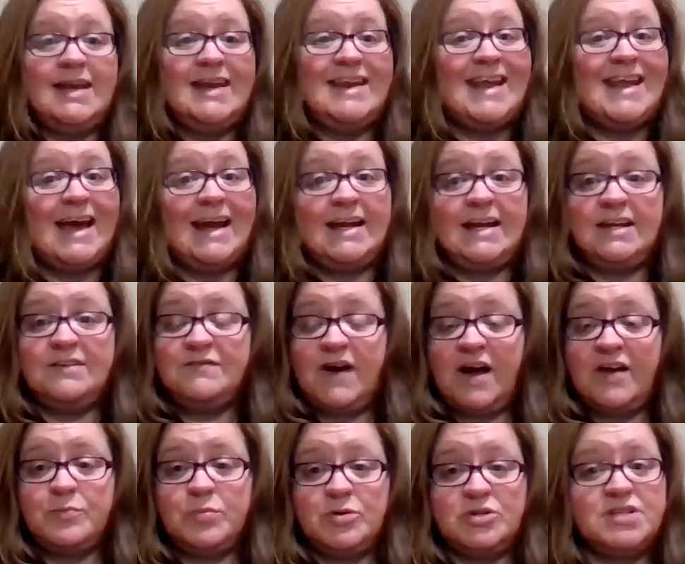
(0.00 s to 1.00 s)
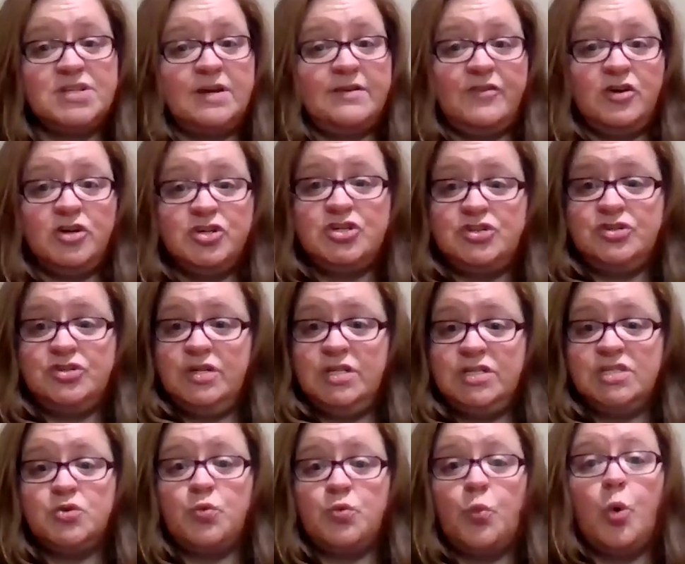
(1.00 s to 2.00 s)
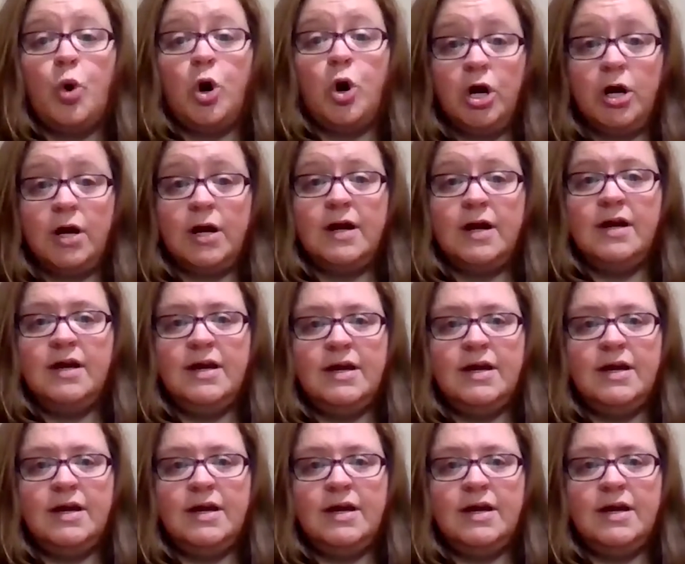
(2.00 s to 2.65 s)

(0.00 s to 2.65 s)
95% of our students work